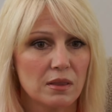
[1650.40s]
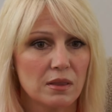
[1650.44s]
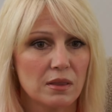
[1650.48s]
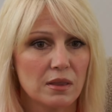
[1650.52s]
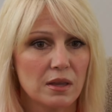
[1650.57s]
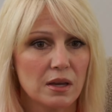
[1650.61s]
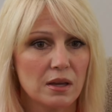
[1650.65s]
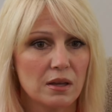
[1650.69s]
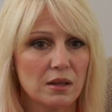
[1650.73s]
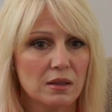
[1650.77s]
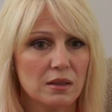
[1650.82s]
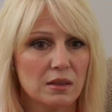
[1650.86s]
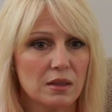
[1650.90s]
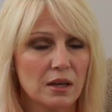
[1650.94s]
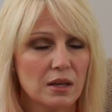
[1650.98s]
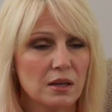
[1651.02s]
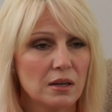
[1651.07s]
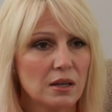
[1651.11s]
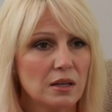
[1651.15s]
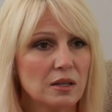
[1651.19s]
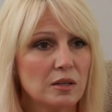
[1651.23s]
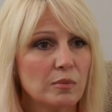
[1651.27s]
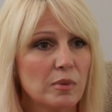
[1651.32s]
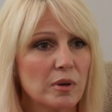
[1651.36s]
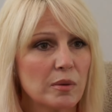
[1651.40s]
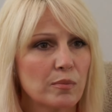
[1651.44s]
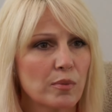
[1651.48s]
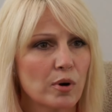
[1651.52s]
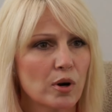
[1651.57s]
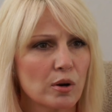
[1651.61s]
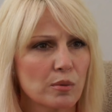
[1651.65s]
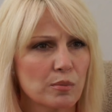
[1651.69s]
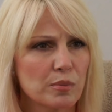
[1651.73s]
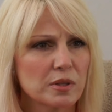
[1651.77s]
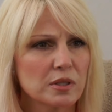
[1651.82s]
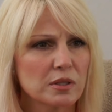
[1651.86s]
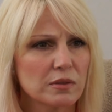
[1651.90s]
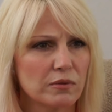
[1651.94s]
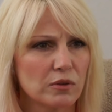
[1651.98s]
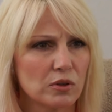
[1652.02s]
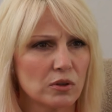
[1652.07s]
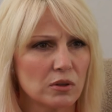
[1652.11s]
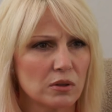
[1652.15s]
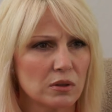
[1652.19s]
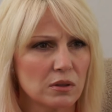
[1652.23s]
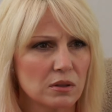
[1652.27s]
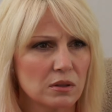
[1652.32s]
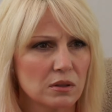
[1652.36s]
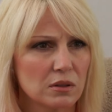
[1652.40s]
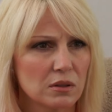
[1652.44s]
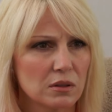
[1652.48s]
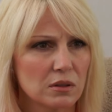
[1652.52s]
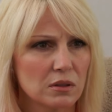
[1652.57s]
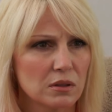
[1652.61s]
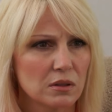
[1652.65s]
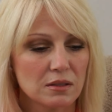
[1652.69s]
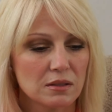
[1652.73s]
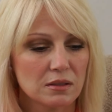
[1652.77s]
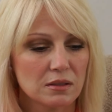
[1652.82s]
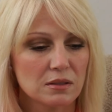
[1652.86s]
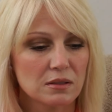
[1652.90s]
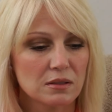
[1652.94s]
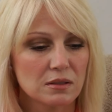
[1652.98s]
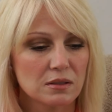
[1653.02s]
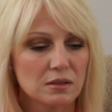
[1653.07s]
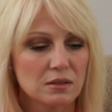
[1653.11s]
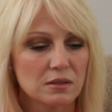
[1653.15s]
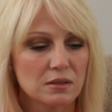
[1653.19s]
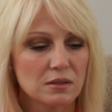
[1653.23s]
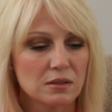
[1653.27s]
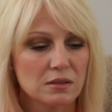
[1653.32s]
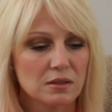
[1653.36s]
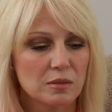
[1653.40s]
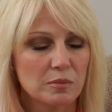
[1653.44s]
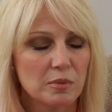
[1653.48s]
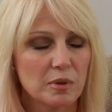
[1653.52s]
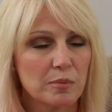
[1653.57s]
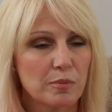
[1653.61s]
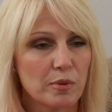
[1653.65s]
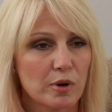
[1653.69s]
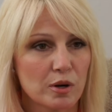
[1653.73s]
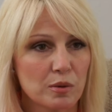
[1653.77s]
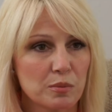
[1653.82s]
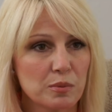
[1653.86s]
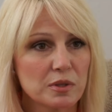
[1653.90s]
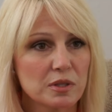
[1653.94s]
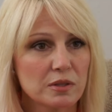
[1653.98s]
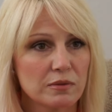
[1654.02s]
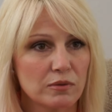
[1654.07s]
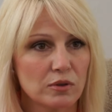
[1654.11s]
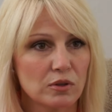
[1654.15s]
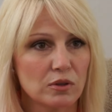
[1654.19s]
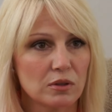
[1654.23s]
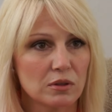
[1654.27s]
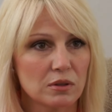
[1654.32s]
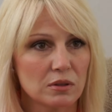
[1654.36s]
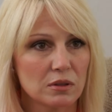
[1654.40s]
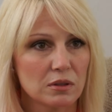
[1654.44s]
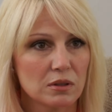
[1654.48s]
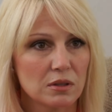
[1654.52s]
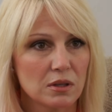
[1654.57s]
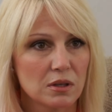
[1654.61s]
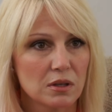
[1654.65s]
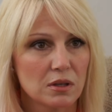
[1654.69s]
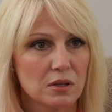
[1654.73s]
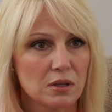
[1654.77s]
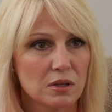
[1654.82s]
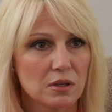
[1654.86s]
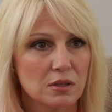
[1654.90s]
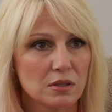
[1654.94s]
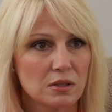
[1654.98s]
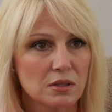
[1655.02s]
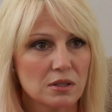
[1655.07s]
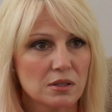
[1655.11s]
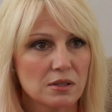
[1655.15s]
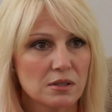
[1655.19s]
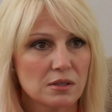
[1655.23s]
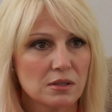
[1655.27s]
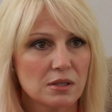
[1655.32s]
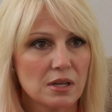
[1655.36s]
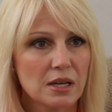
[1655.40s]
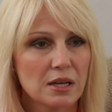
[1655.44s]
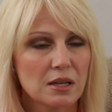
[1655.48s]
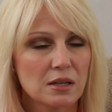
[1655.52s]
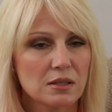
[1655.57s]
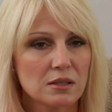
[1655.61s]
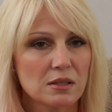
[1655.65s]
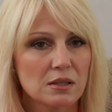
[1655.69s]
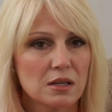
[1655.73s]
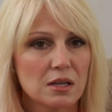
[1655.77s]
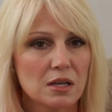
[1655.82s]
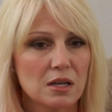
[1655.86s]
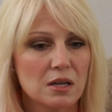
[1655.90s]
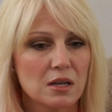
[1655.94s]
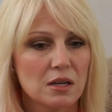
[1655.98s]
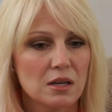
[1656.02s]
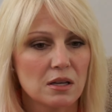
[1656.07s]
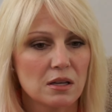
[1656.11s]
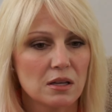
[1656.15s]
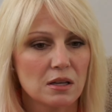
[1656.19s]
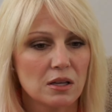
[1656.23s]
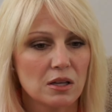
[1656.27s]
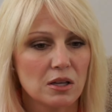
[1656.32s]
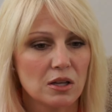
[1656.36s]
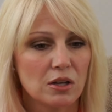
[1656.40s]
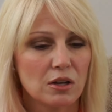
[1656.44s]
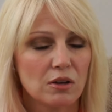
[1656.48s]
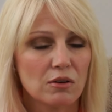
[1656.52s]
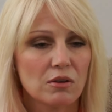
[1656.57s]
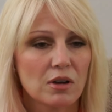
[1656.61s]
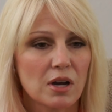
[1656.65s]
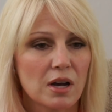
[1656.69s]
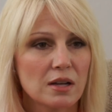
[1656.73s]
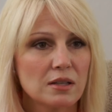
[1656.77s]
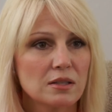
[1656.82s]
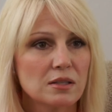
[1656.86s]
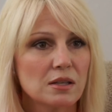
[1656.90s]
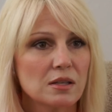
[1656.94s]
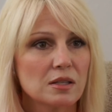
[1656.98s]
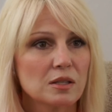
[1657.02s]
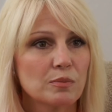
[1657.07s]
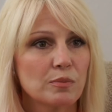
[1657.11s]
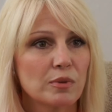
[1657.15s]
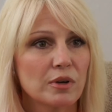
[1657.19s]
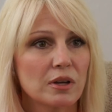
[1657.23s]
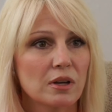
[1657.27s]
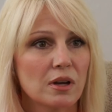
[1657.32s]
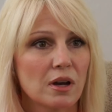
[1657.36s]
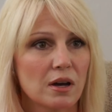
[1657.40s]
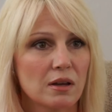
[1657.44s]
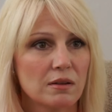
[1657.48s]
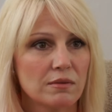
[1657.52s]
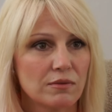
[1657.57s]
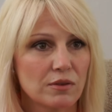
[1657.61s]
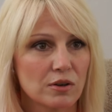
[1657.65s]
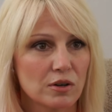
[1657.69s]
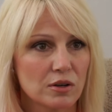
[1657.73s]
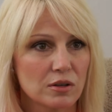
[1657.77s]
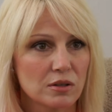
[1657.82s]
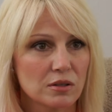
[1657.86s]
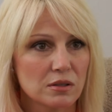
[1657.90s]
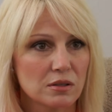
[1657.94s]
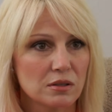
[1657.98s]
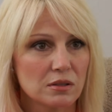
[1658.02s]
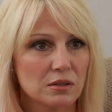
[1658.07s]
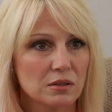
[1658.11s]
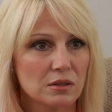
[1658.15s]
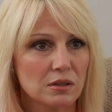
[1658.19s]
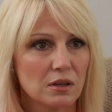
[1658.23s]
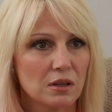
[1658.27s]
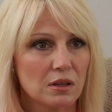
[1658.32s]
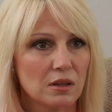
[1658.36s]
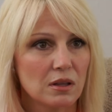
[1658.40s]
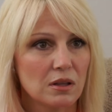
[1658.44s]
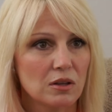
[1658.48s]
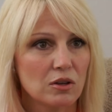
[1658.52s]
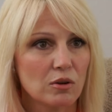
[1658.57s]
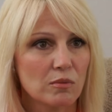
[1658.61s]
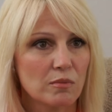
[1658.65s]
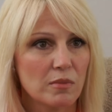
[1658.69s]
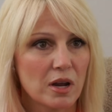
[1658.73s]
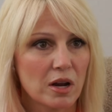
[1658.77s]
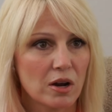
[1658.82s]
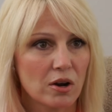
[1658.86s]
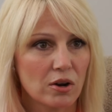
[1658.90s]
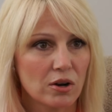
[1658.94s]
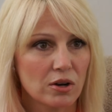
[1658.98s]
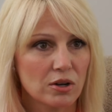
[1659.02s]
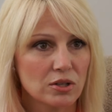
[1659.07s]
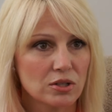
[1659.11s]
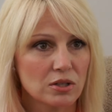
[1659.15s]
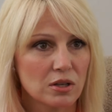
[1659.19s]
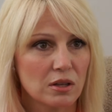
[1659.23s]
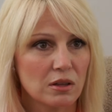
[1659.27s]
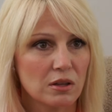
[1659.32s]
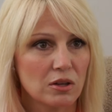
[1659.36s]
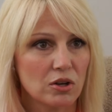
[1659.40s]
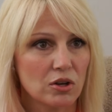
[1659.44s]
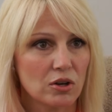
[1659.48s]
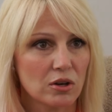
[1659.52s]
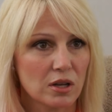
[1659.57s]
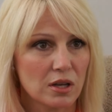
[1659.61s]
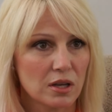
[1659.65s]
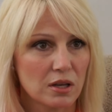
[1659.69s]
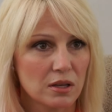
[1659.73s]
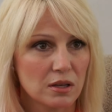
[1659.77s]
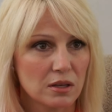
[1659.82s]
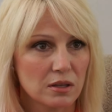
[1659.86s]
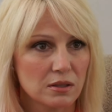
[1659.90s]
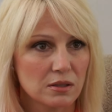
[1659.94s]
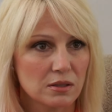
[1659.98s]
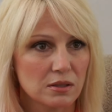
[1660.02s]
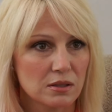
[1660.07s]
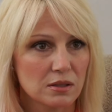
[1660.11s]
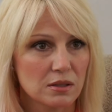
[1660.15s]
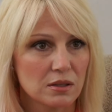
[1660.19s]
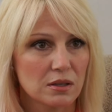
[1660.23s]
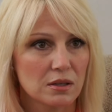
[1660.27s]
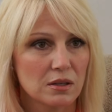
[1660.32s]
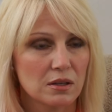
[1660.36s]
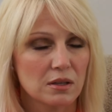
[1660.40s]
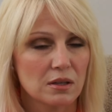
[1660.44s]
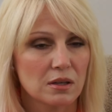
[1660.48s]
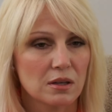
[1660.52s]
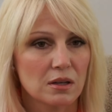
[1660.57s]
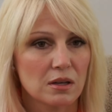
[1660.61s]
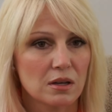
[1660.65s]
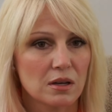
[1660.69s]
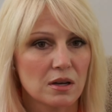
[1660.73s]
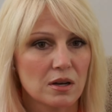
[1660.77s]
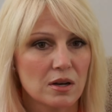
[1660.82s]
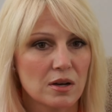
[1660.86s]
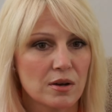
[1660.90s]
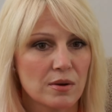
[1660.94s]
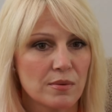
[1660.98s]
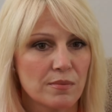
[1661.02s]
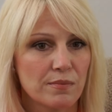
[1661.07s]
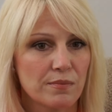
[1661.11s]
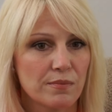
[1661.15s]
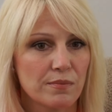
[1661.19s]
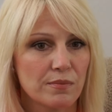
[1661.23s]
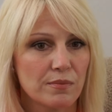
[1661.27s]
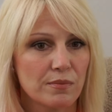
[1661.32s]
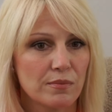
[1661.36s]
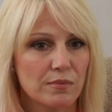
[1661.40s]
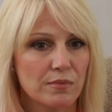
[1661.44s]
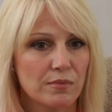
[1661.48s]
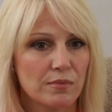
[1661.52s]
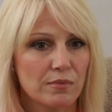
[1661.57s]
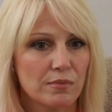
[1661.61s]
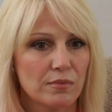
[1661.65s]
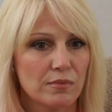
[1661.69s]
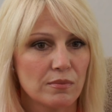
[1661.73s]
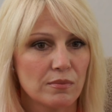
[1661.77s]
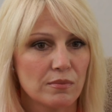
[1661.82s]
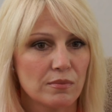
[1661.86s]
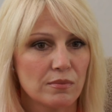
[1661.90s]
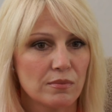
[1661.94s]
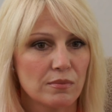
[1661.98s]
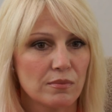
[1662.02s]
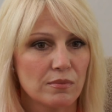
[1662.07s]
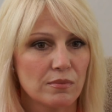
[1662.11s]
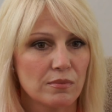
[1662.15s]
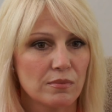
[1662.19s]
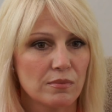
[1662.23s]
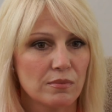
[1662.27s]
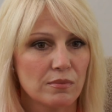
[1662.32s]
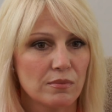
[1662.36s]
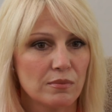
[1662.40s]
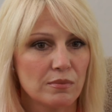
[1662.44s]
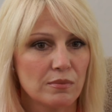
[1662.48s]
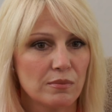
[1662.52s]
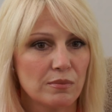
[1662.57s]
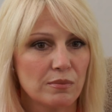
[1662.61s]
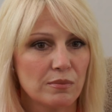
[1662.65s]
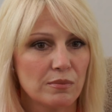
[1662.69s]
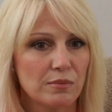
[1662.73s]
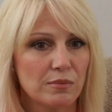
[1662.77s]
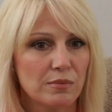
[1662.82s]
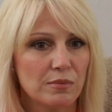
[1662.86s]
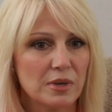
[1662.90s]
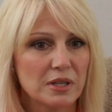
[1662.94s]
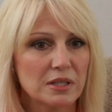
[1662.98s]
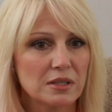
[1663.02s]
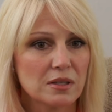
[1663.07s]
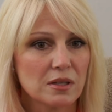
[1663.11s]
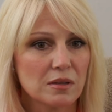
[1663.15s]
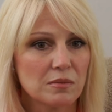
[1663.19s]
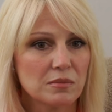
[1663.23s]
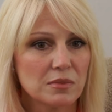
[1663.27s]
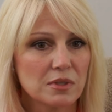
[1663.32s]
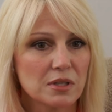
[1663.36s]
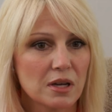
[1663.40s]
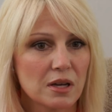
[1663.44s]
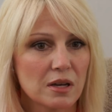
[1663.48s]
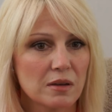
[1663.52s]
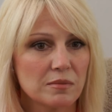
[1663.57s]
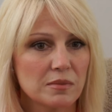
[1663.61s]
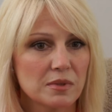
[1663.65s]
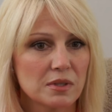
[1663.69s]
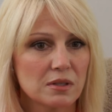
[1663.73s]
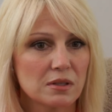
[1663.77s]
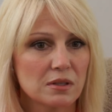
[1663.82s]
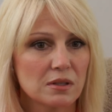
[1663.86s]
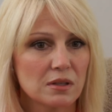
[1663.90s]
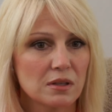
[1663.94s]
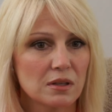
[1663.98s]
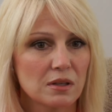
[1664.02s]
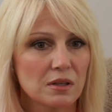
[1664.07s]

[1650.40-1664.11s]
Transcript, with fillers: they need to be purposeful. To be purposeful, to take a, you know, God says put God first, and then your marriage, and then your kids. But sometimes